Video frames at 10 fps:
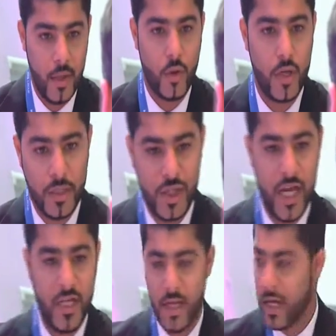with
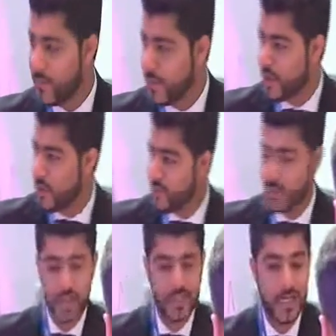two Formula Formula One
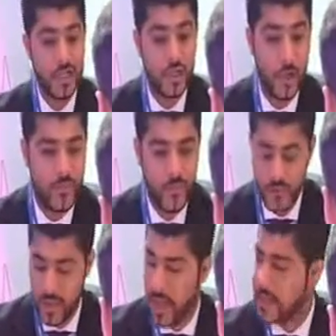tickets along with
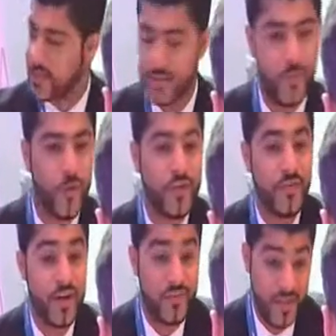accommodation
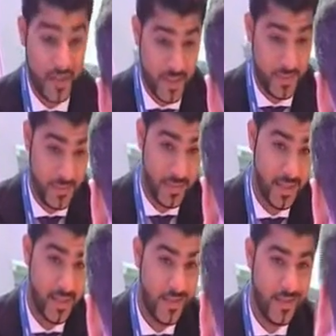at one of the
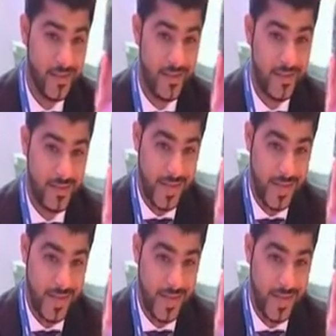elite hotels.